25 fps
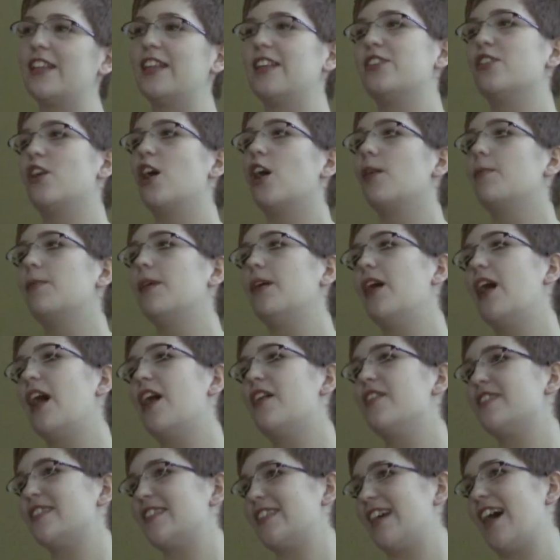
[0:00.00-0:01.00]
and they talk about
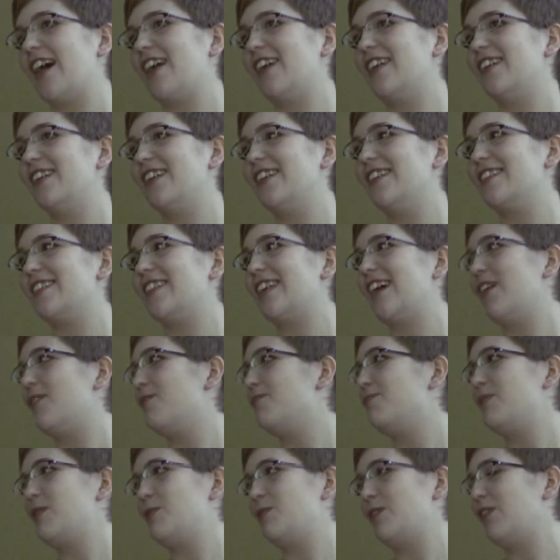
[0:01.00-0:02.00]
how sad it is that
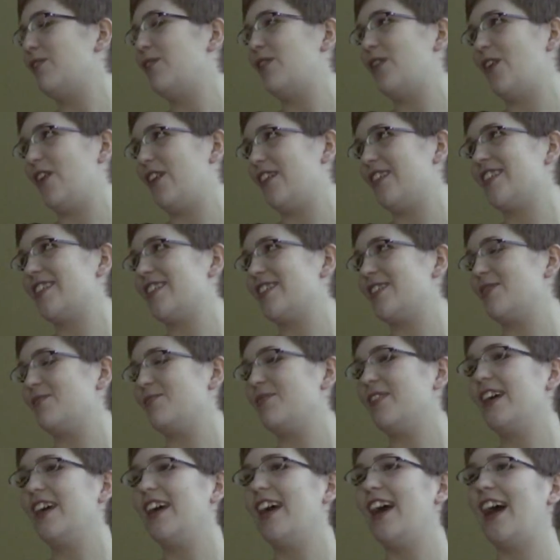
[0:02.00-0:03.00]
people have
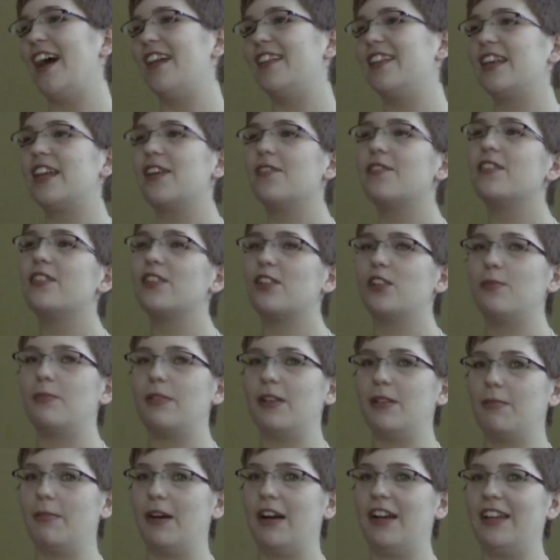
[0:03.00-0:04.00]
autism and they give a little
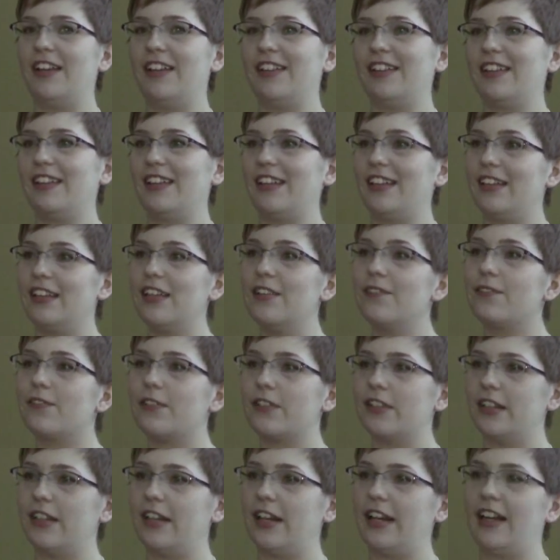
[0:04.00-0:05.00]
bit of money and then they leave for
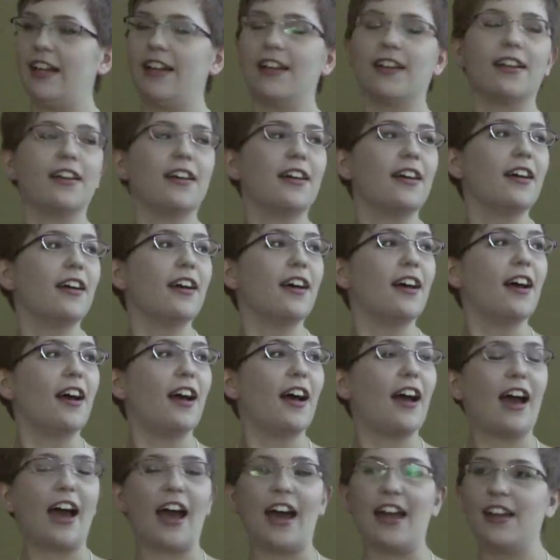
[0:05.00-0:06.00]
the night.
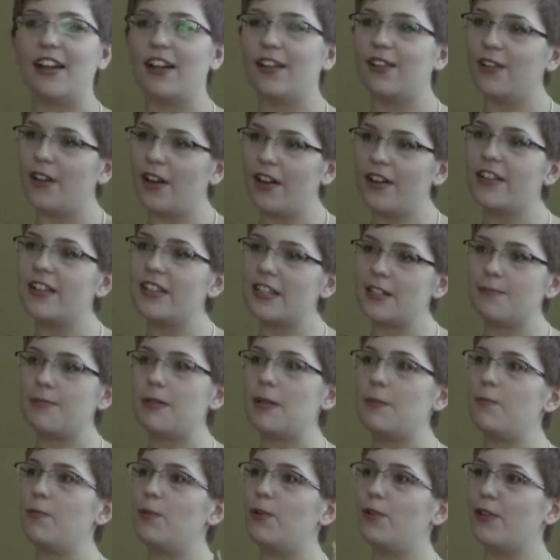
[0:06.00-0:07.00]
And a lot of these
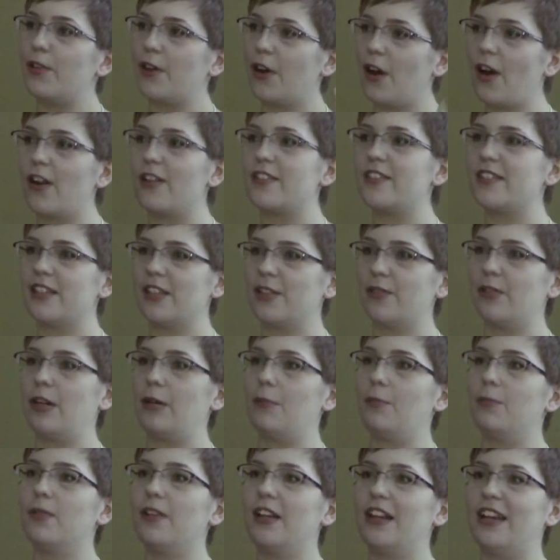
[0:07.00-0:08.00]
people, their heart's in the
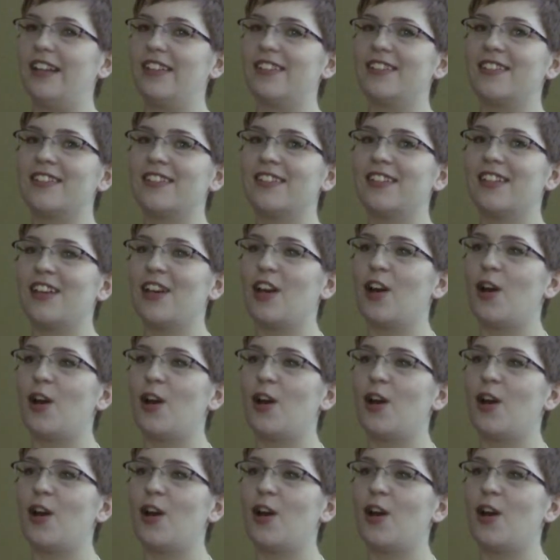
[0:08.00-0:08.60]
right place